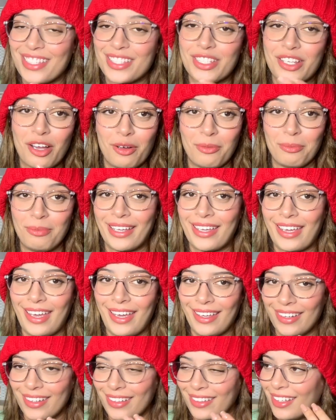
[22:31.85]

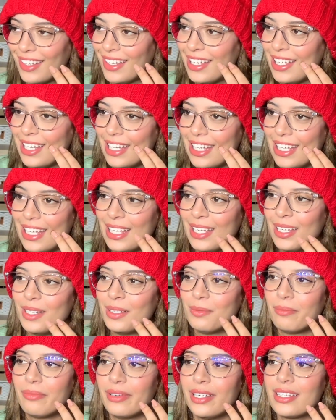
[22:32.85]
complicated.
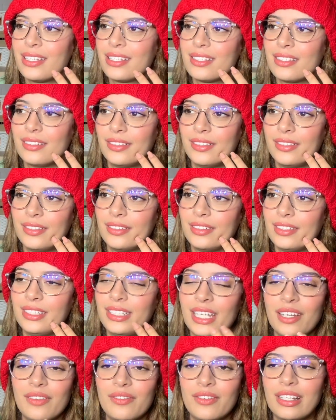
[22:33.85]
But
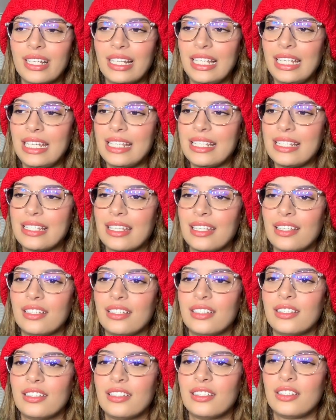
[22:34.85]
nevertheless,
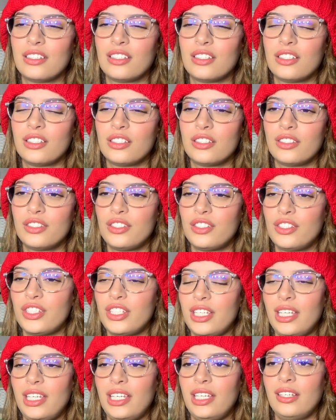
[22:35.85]

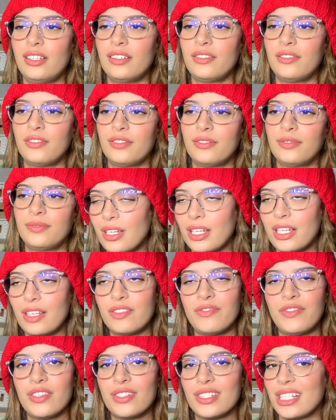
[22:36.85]
it
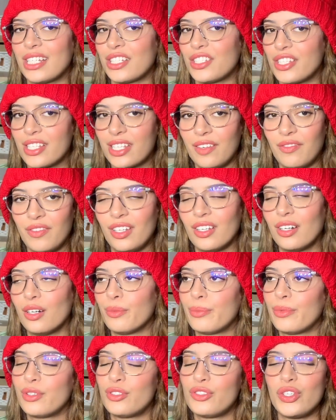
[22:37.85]
feels like she's giving
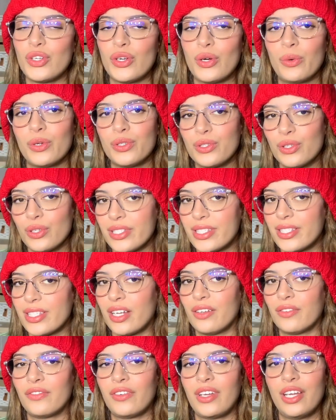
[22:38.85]
up. She owes it to
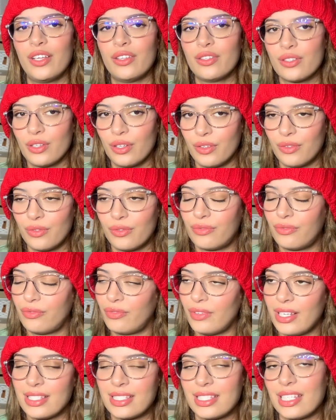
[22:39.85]
herself and to her
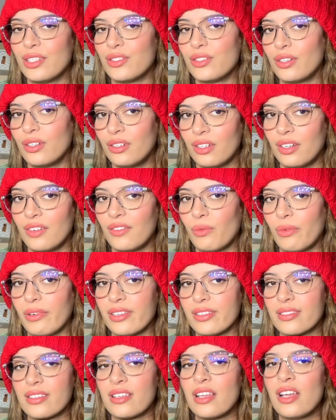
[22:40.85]
friends and to her loved
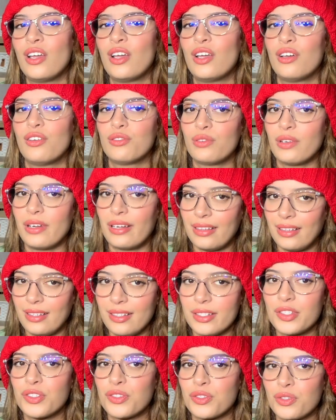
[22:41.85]
ones to at
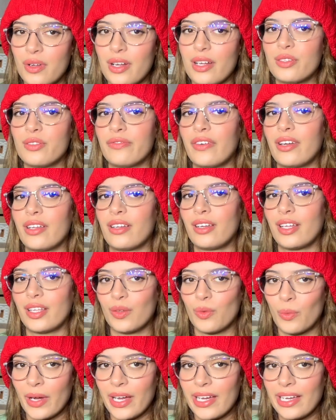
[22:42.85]
least try to find
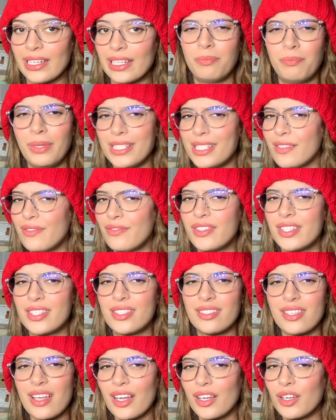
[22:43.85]
another way. Plus, if the
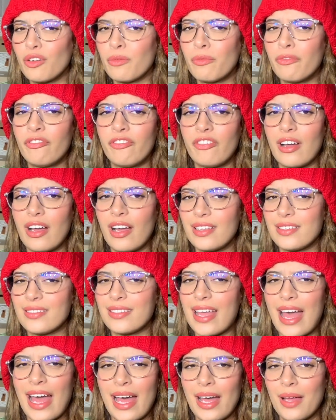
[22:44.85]
sacrifice
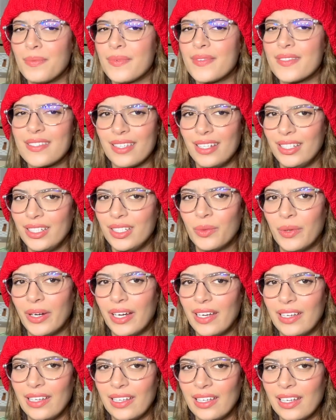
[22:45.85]
happens
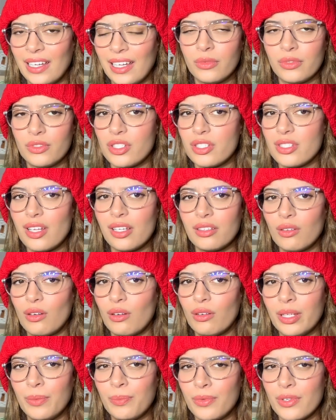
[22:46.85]
anyway, she's not the
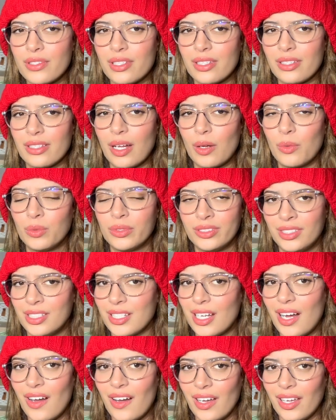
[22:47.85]
only person that will
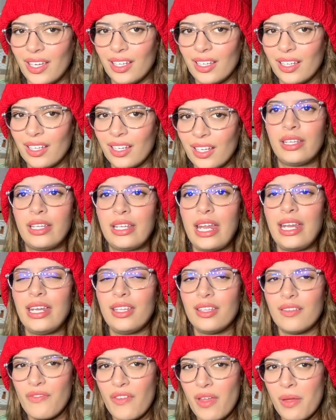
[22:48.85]
die.
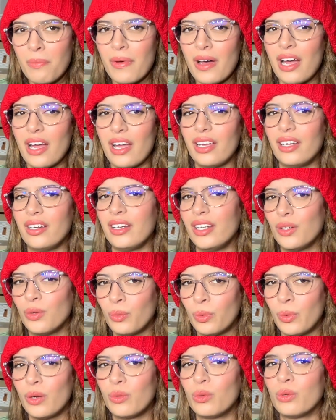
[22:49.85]
Being a vampire and a
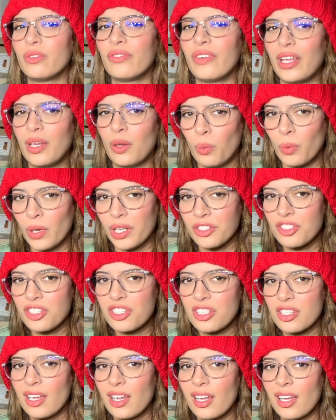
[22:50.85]
werewolf and a
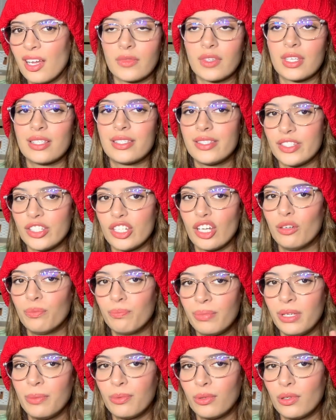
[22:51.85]
witch, still
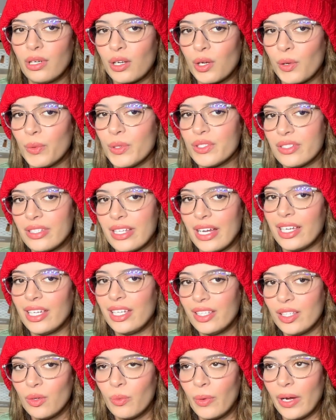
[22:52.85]
people are going to die
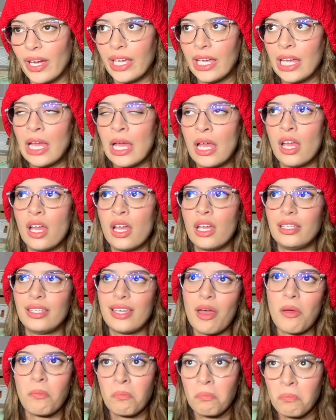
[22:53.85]
either way.
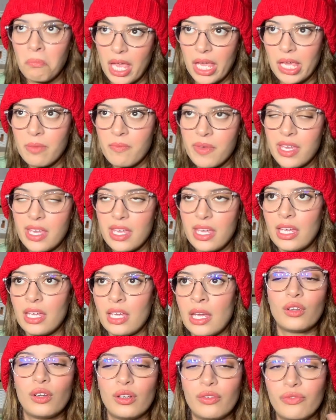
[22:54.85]
Yeah,
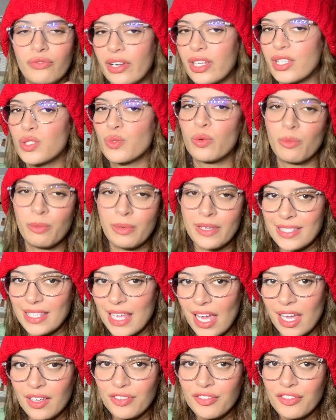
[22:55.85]
maybe her friends will be
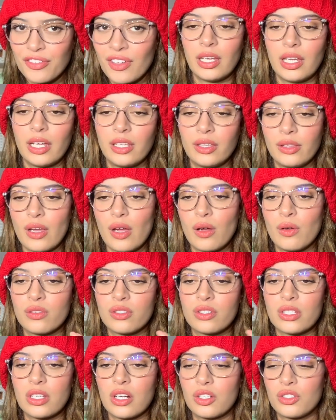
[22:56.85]
safe and
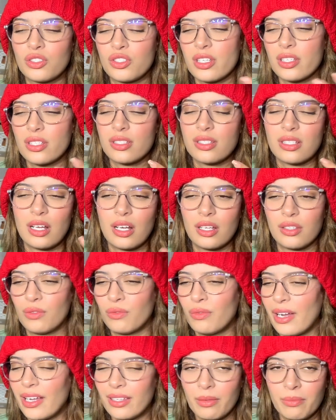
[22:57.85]
those are just other
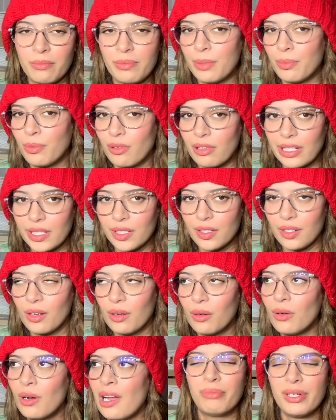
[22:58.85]
random people, I don't
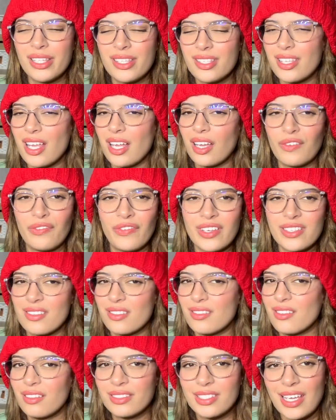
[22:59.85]
know. But the sacrifice is
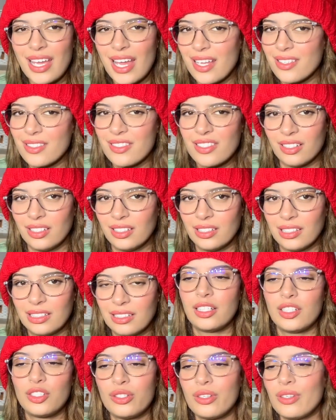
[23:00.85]
not the answer.
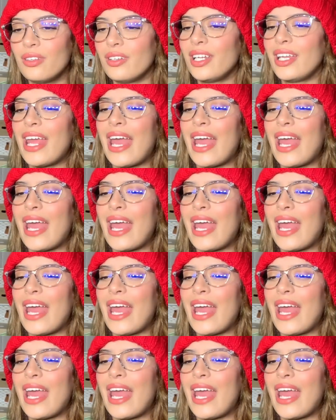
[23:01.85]
It shouldn't